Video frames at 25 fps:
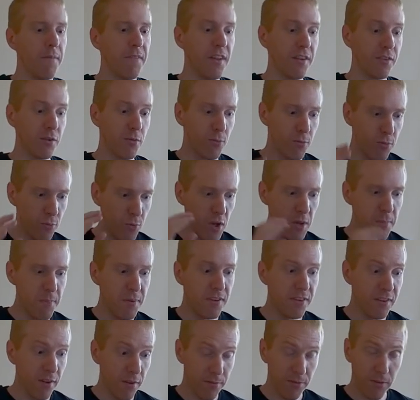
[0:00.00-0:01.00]
there's a free
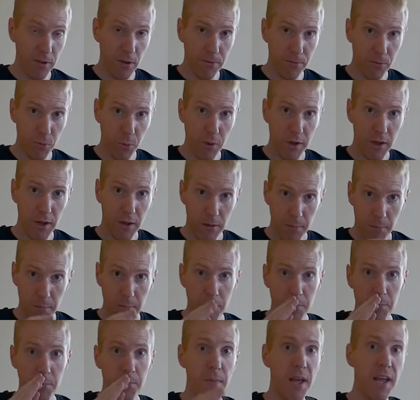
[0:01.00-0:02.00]
piece of software
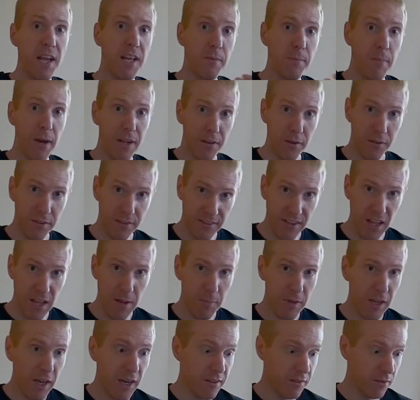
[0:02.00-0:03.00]
made by the
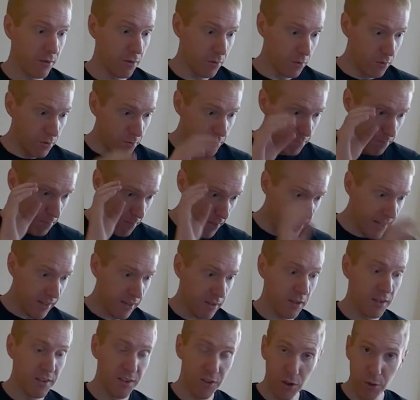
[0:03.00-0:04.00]
same guys who
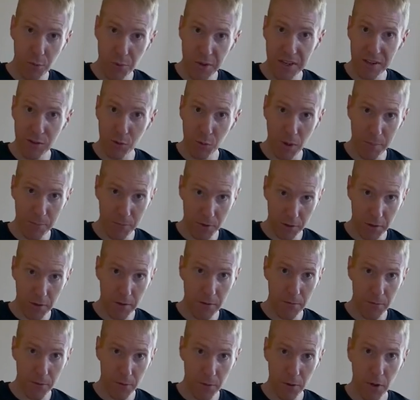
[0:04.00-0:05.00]
make GreenSwamp
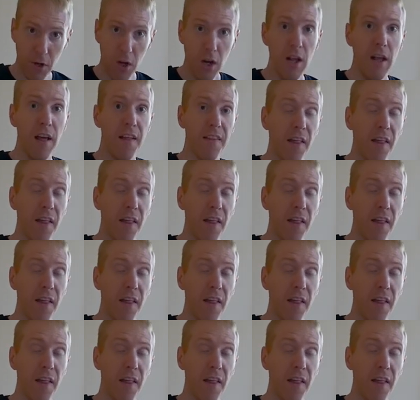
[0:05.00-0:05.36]
Server